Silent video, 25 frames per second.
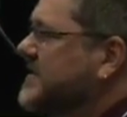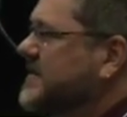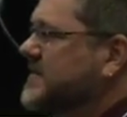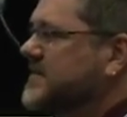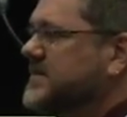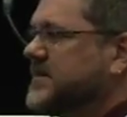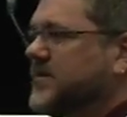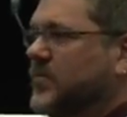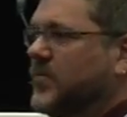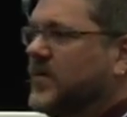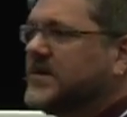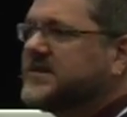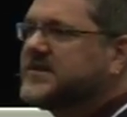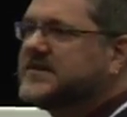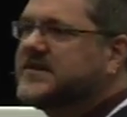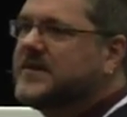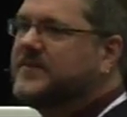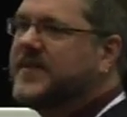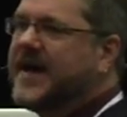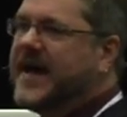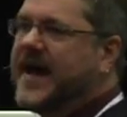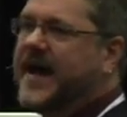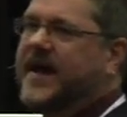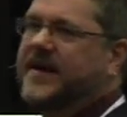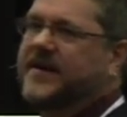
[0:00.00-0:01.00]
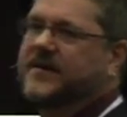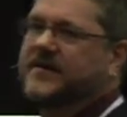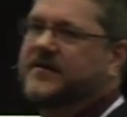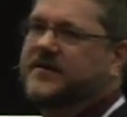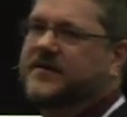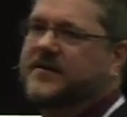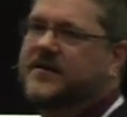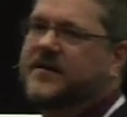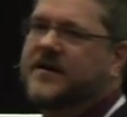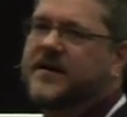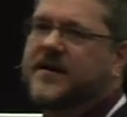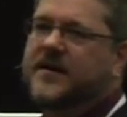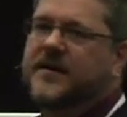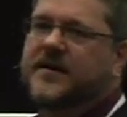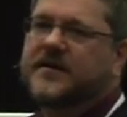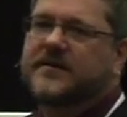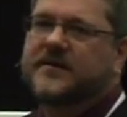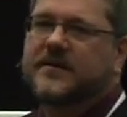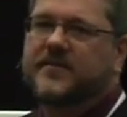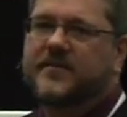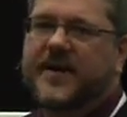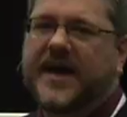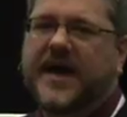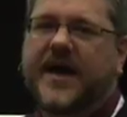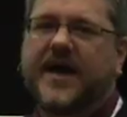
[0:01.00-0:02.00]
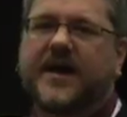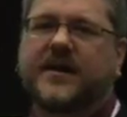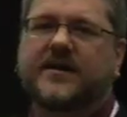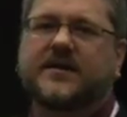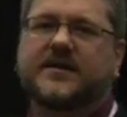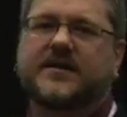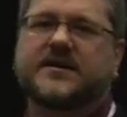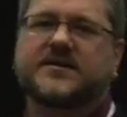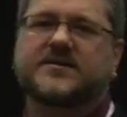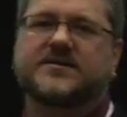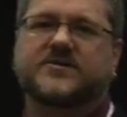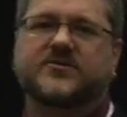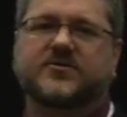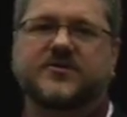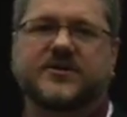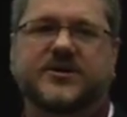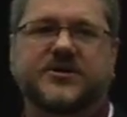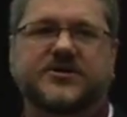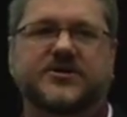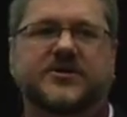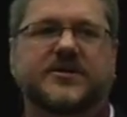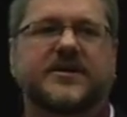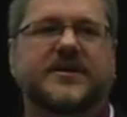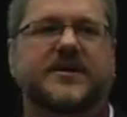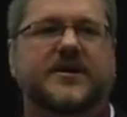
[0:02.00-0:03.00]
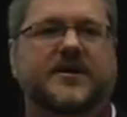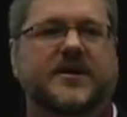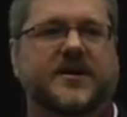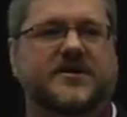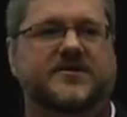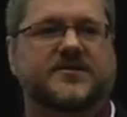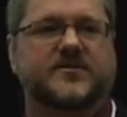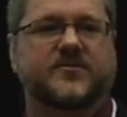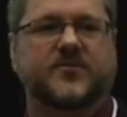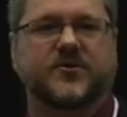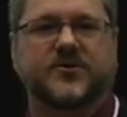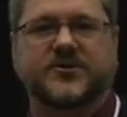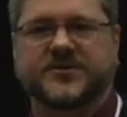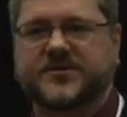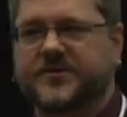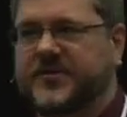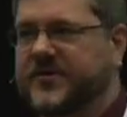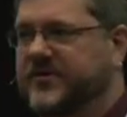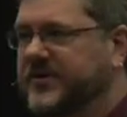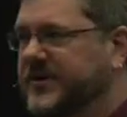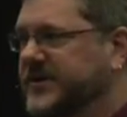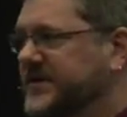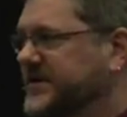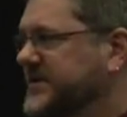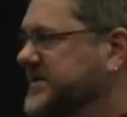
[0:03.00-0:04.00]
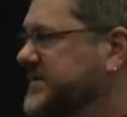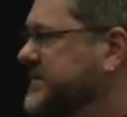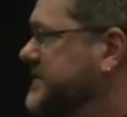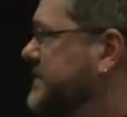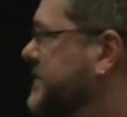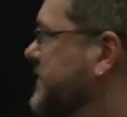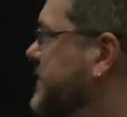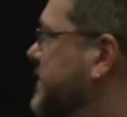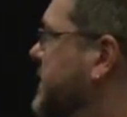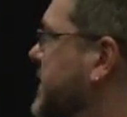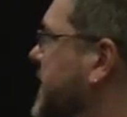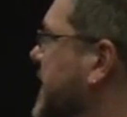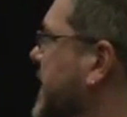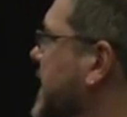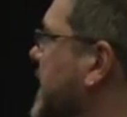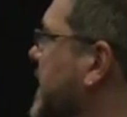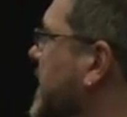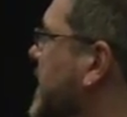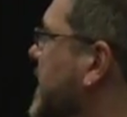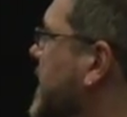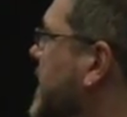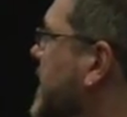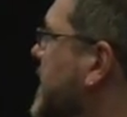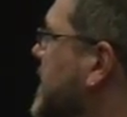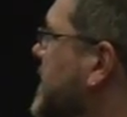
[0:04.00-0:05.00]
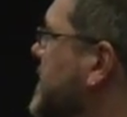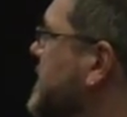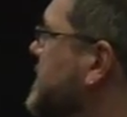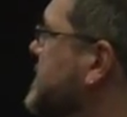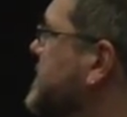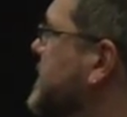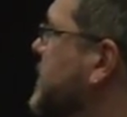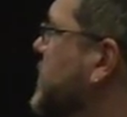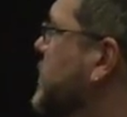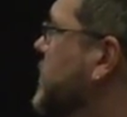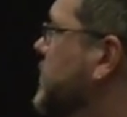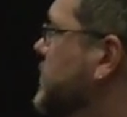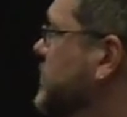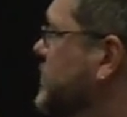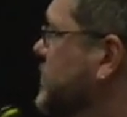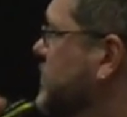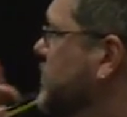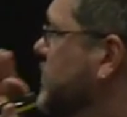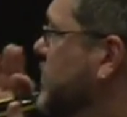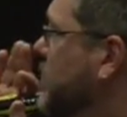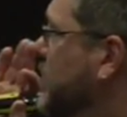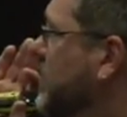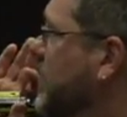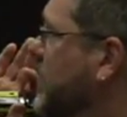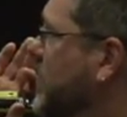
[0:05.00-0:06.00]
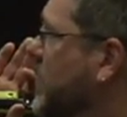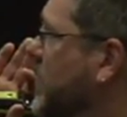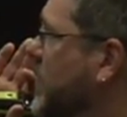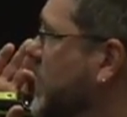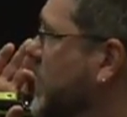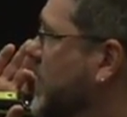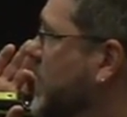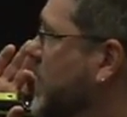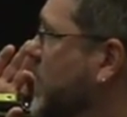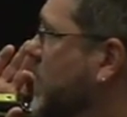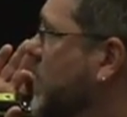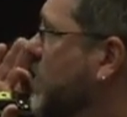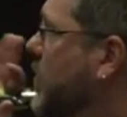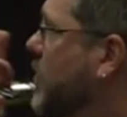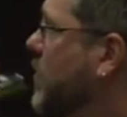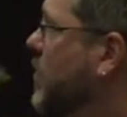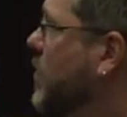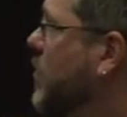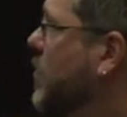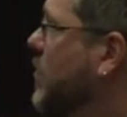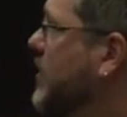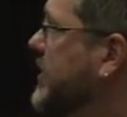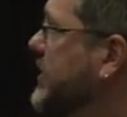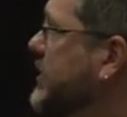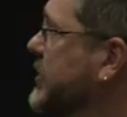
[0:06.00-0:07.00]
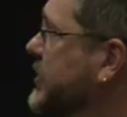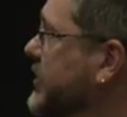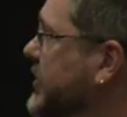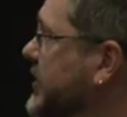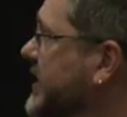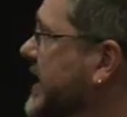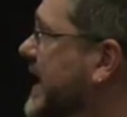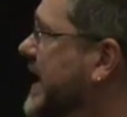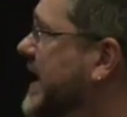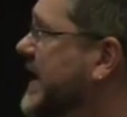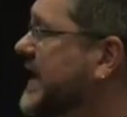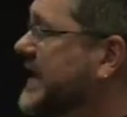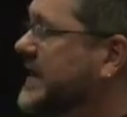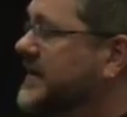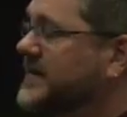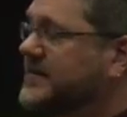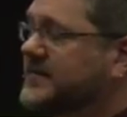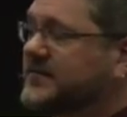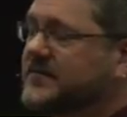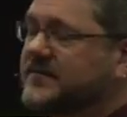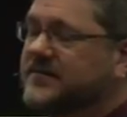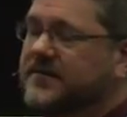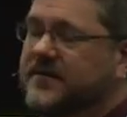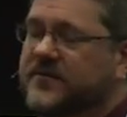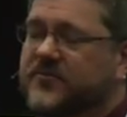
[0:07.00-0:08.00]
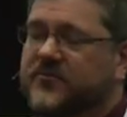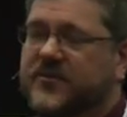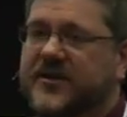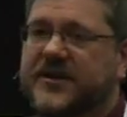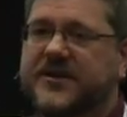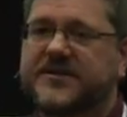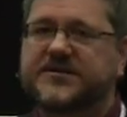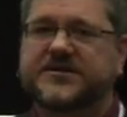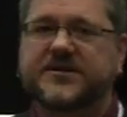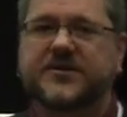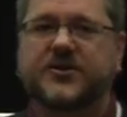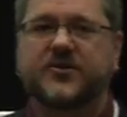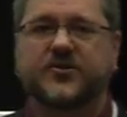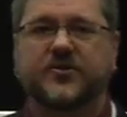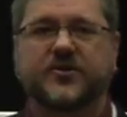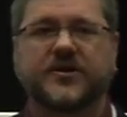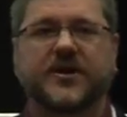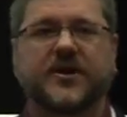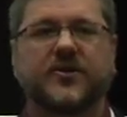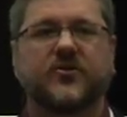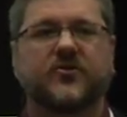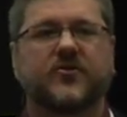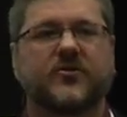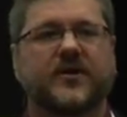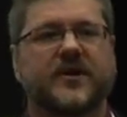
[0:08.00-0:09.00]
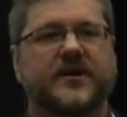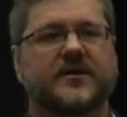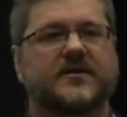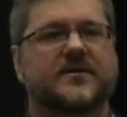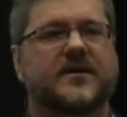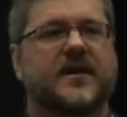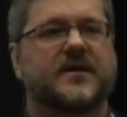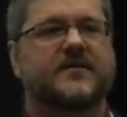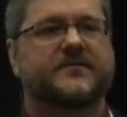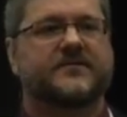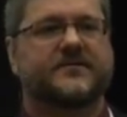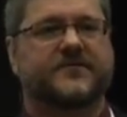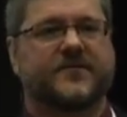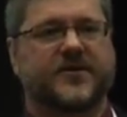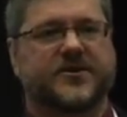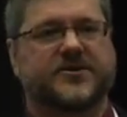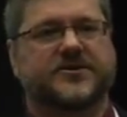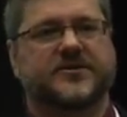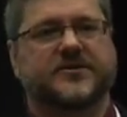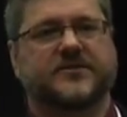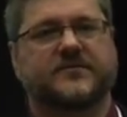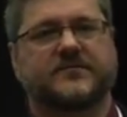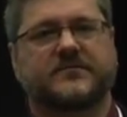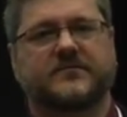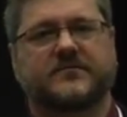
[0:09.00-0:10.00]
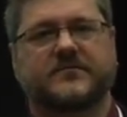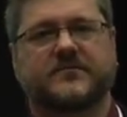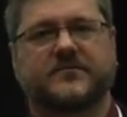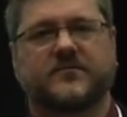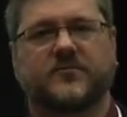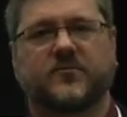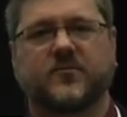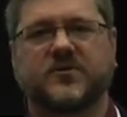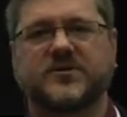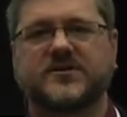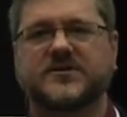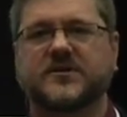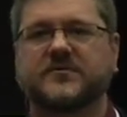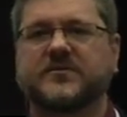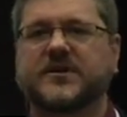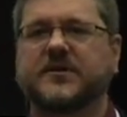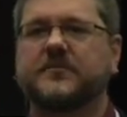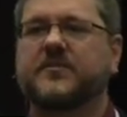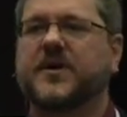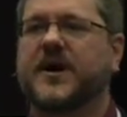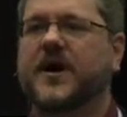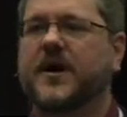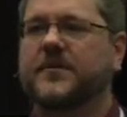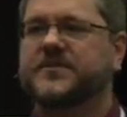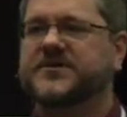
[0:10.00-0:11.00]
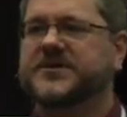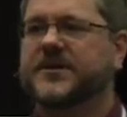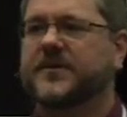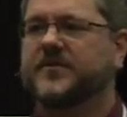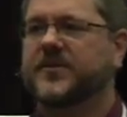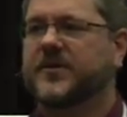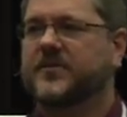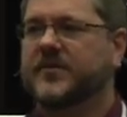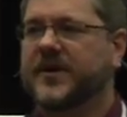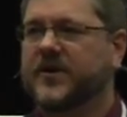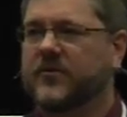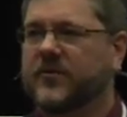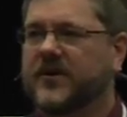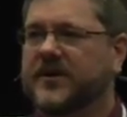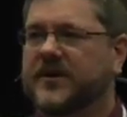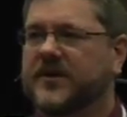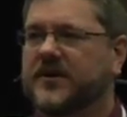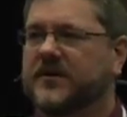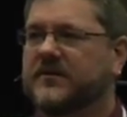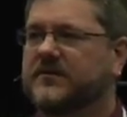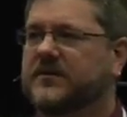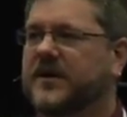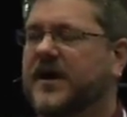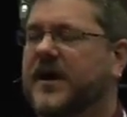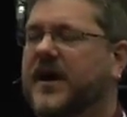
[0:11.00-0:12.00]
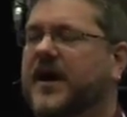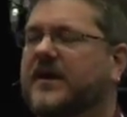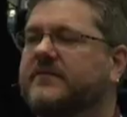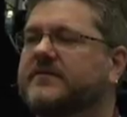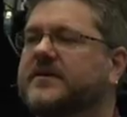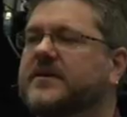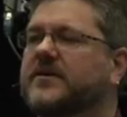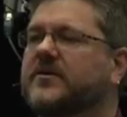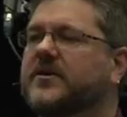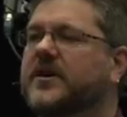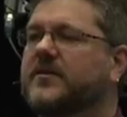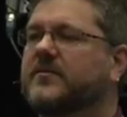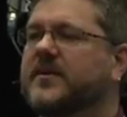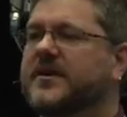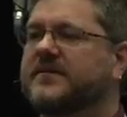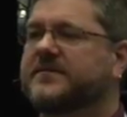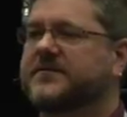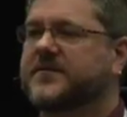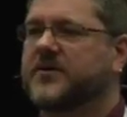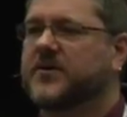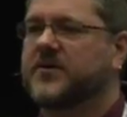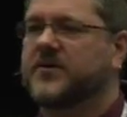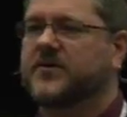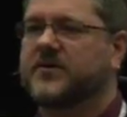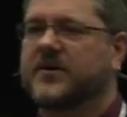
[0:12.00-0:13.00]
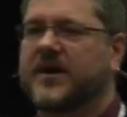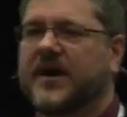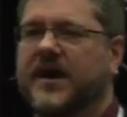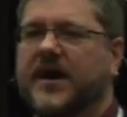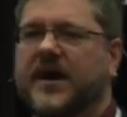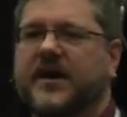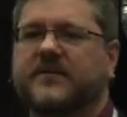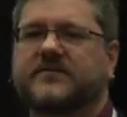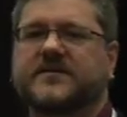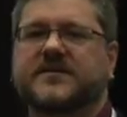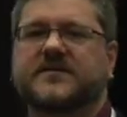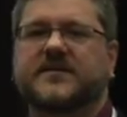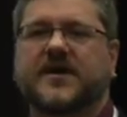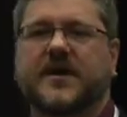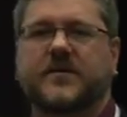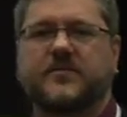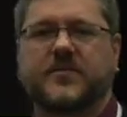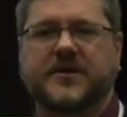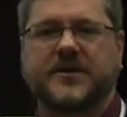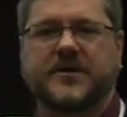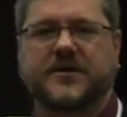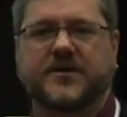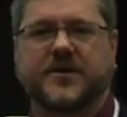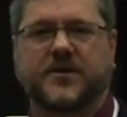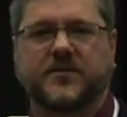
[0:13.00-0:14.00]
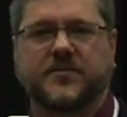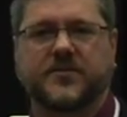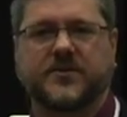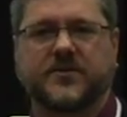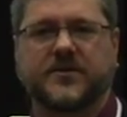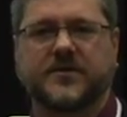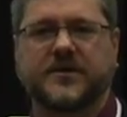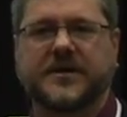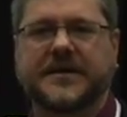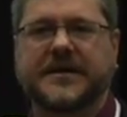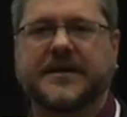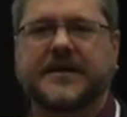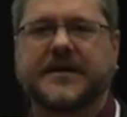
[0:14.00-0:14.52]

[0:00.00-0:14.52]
So what's the bad? The bad is traditionally the customer experience. So when you look at it, 3D Secure can create a lot of friction. When something pops up on my window, I have to go get my phone, I have to type in a number.